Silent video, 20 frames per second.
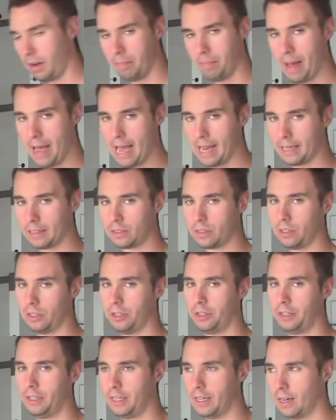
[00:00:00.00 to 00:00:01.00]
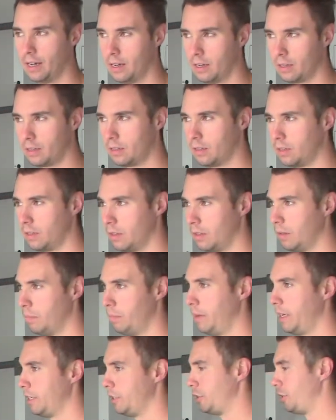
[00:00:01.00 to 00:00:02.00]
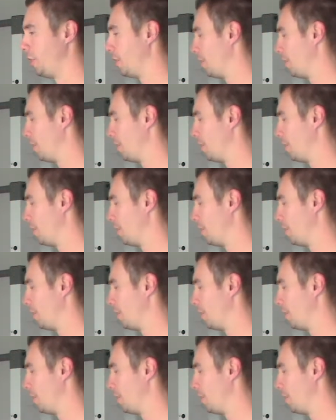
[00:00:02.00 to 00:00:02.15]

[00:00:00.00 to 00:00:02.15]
back to the bench.